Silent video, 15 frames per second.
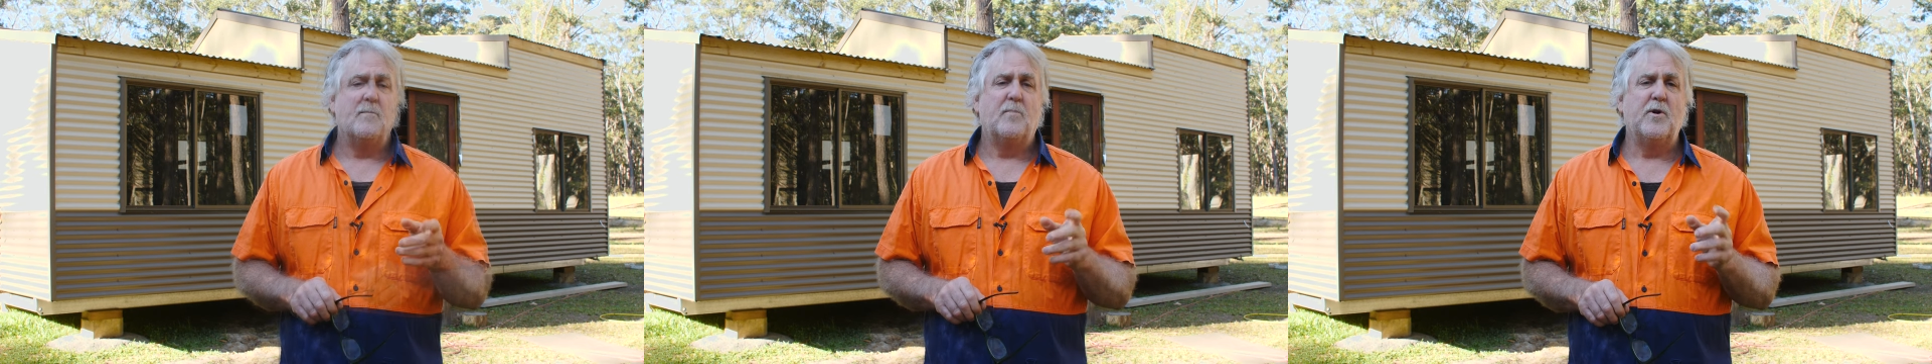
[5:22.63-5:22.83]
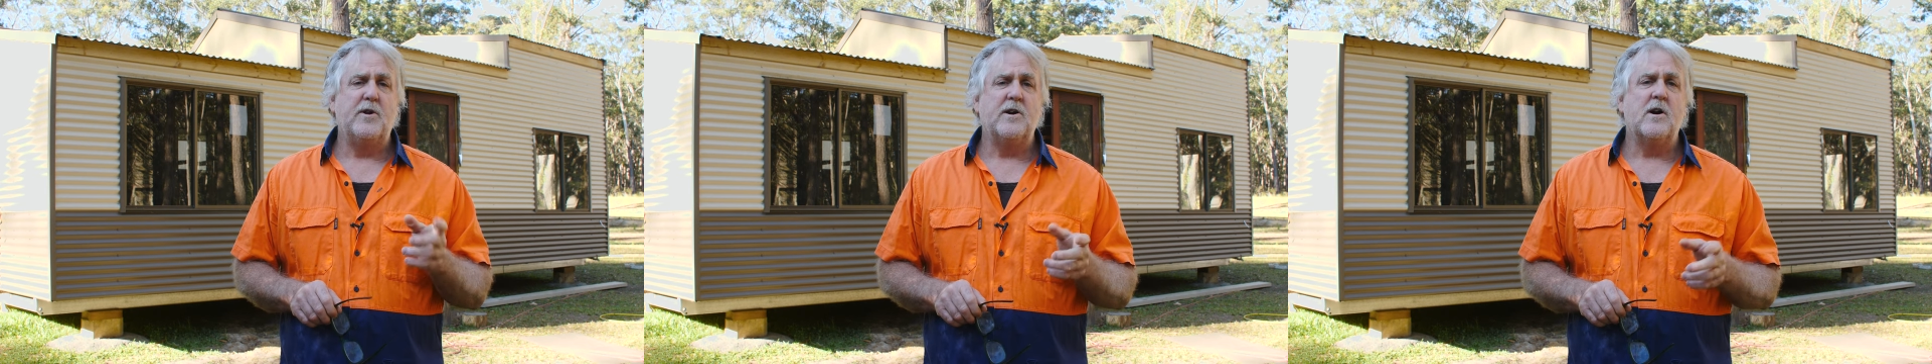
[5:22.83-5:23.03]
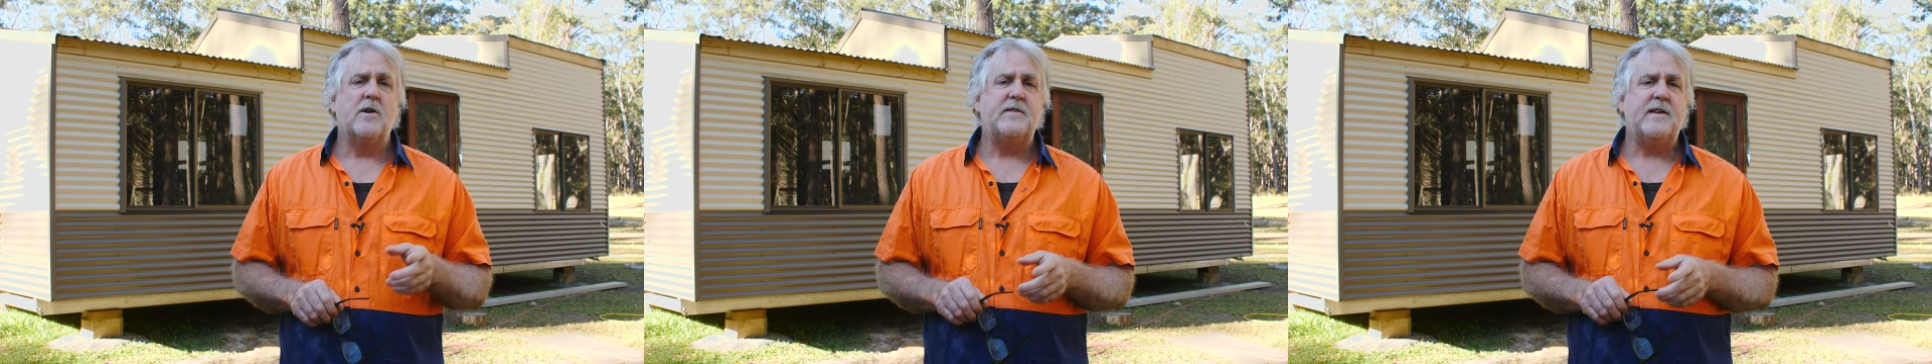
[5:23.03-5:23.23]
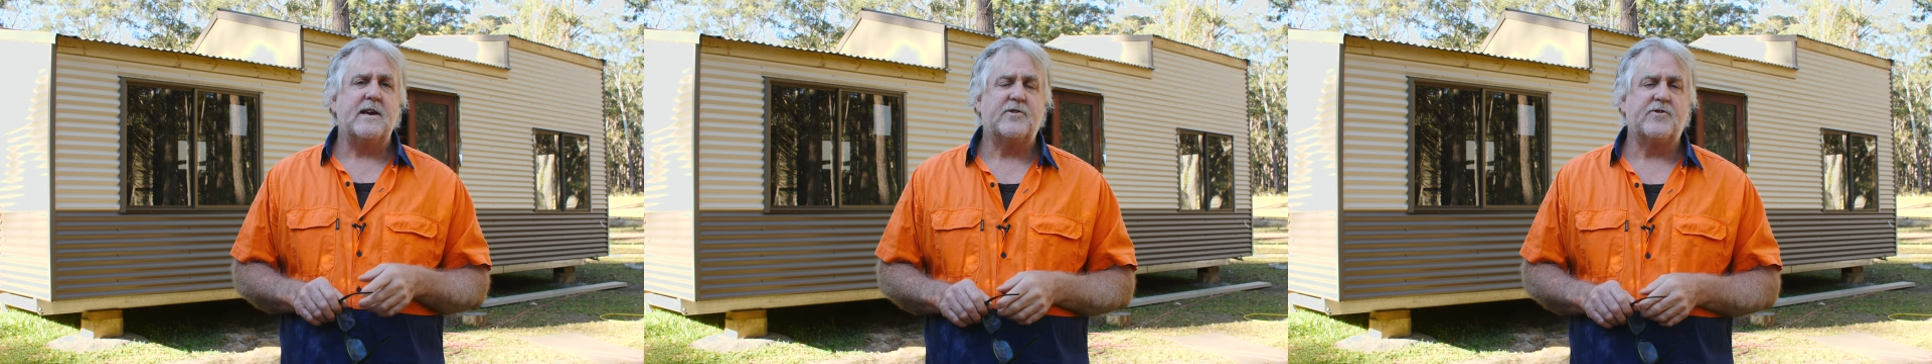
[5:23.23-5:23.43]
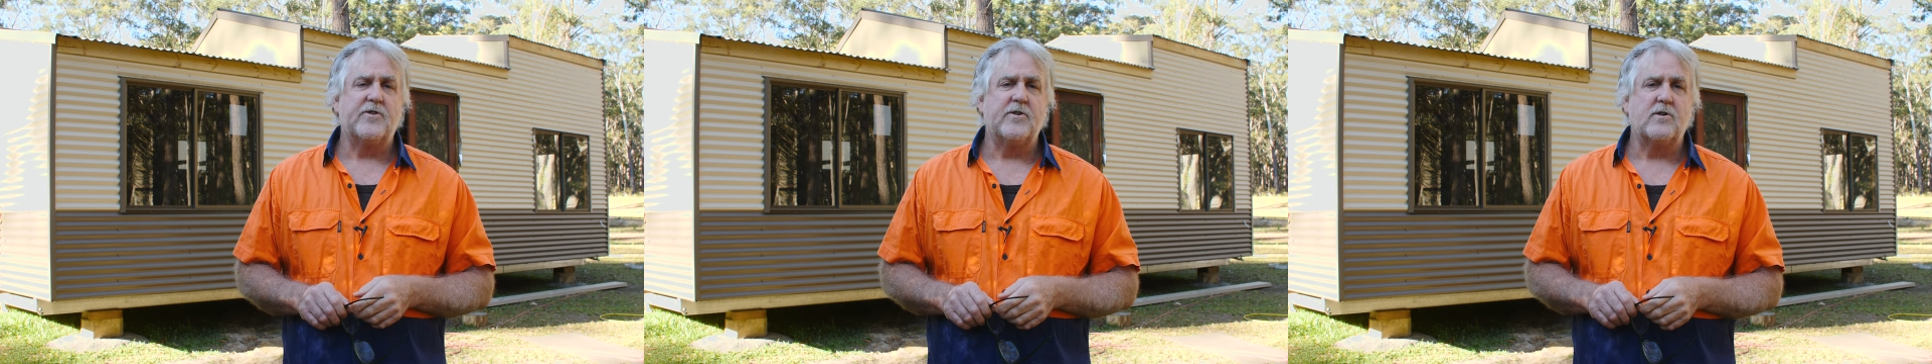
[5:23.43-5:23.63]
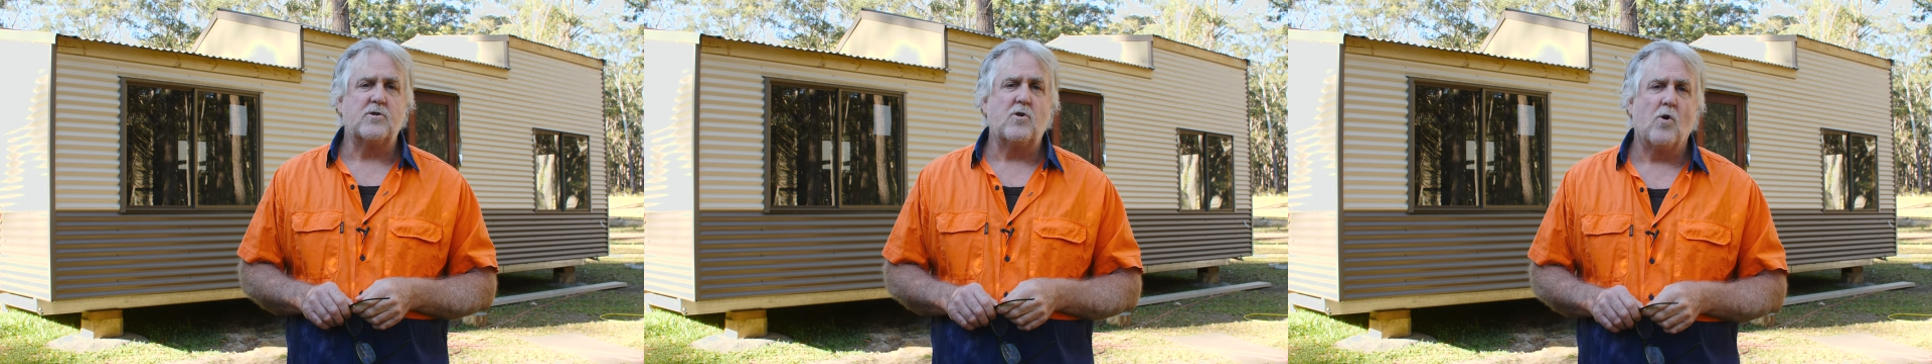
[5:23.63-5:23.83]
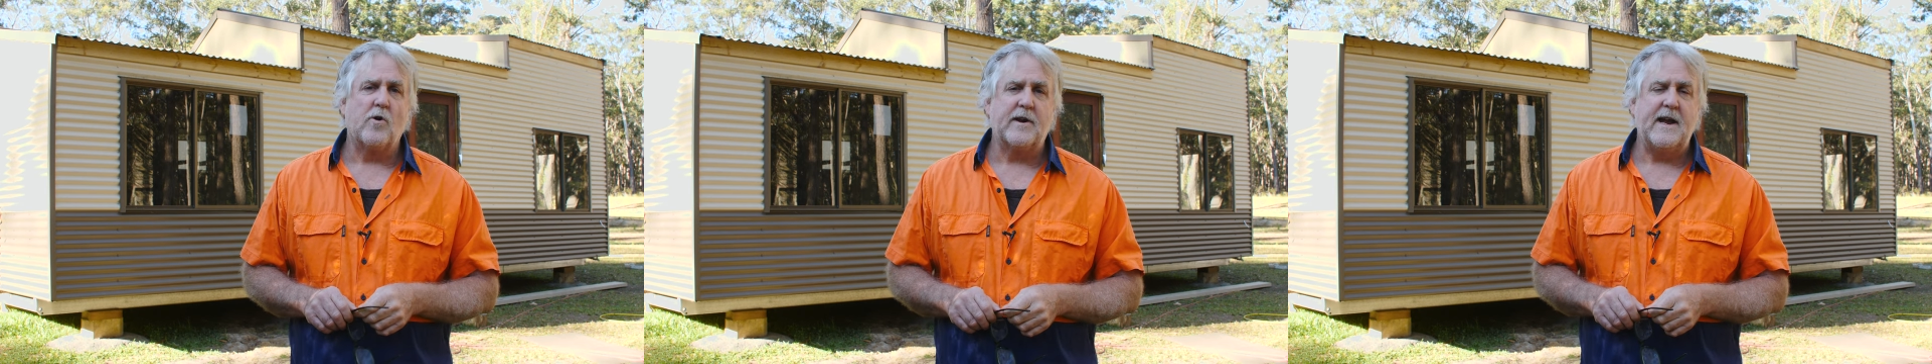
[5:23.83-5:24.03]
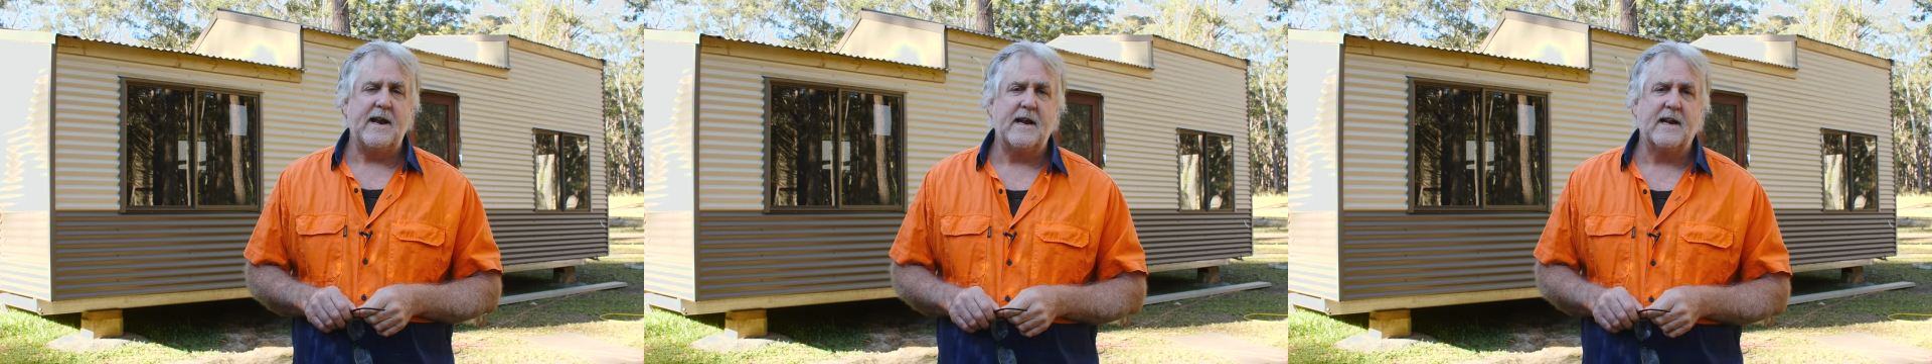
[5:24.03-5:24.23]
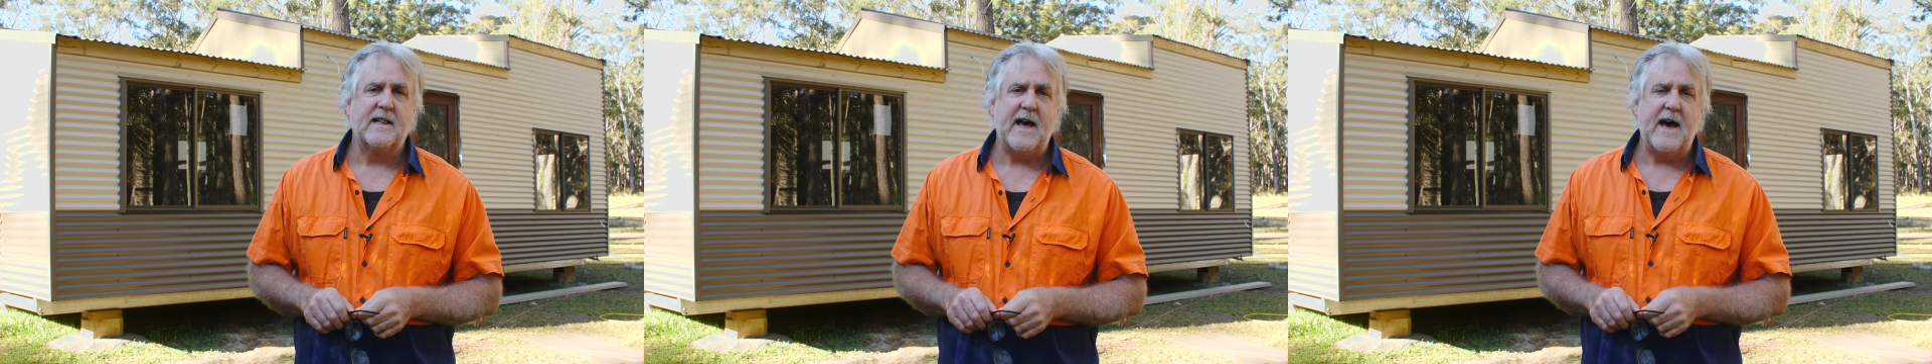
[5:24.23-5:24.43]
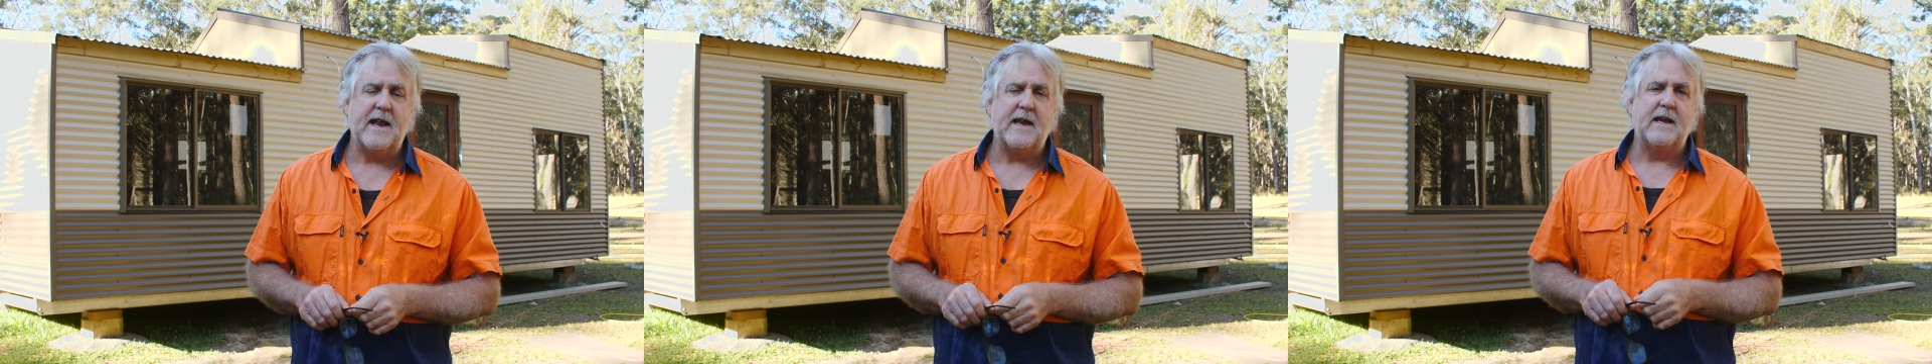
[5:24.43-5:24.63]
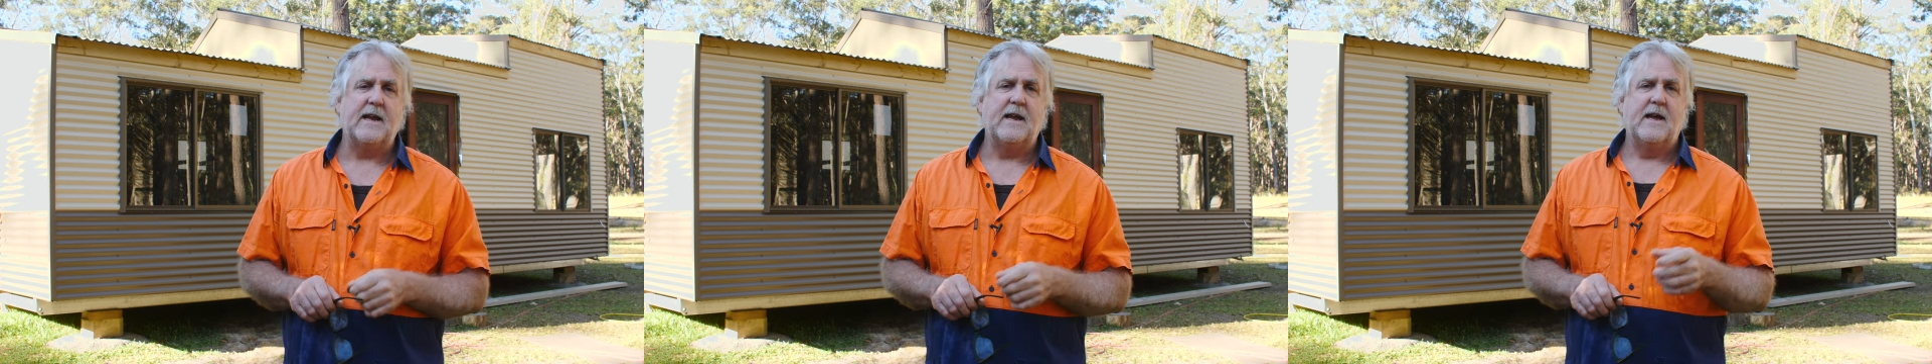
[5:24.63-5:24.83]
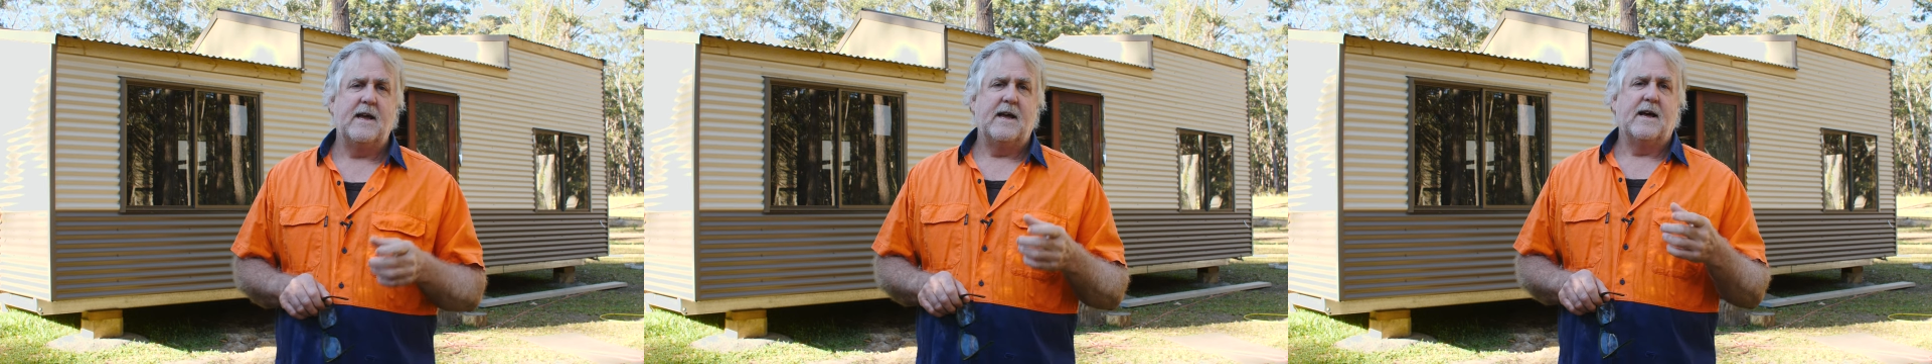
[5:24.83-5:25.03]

Putting on the external corrugated cladding,